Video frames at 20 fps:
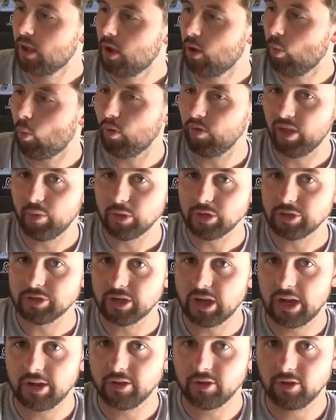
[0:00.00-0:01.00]
One thing we do
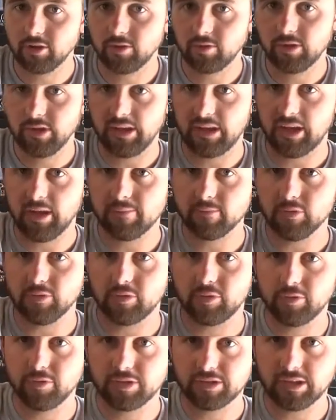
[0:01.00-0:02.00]
not do, it comes with
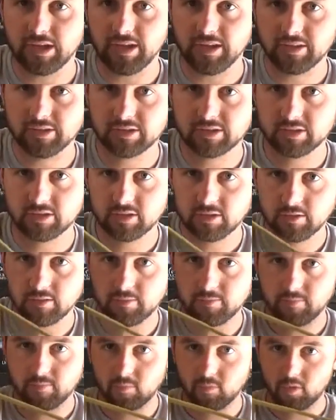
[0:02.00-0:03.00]
2 stakes.
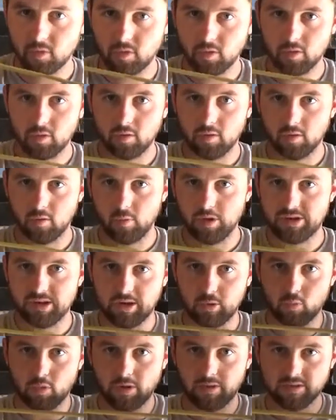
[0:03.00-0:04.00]
We
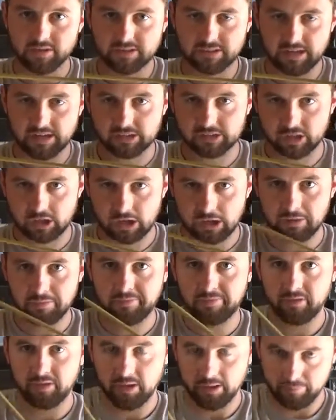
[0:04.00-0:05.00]
take one of the stakes
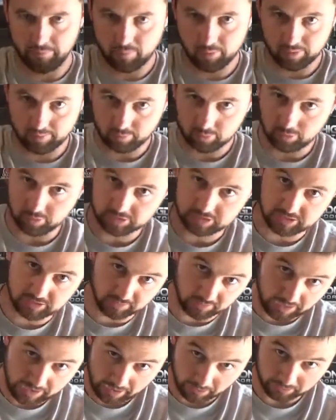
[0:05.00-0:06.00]
off and put them close to the
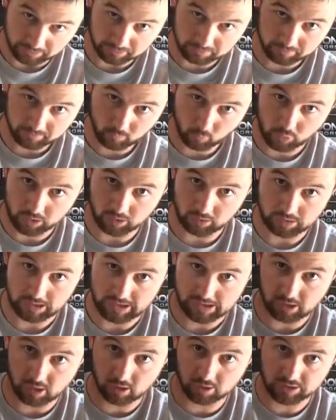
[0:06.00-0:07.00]
ground. We don't
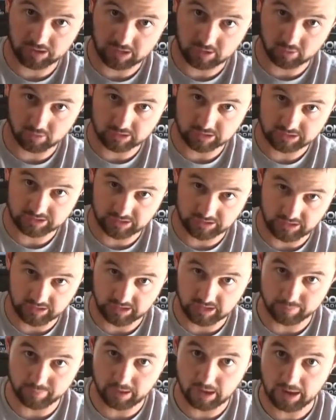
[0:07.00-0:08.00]
like our decoys sticking
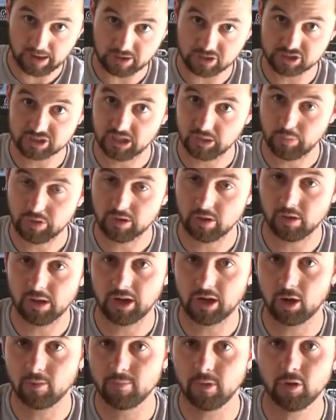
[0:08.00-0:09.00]
up high, just like we don't
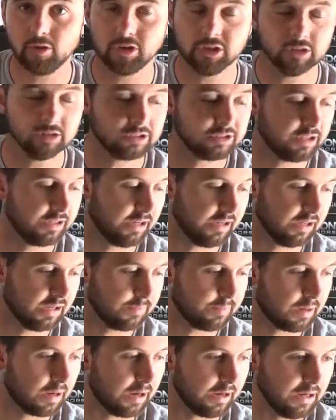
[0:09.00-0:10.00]
like our mojos sticking
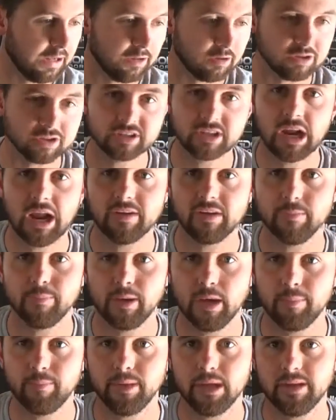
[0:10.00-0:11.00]
up high either. Just kind of a
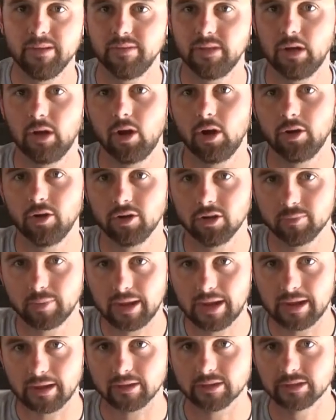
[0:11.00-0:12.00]
pet peeve that our group
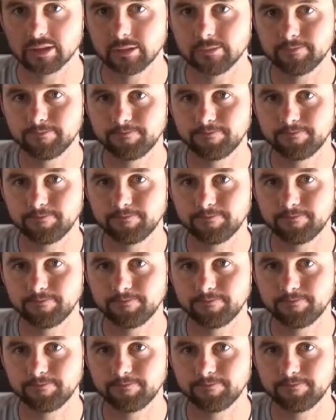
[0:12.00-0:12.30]
has.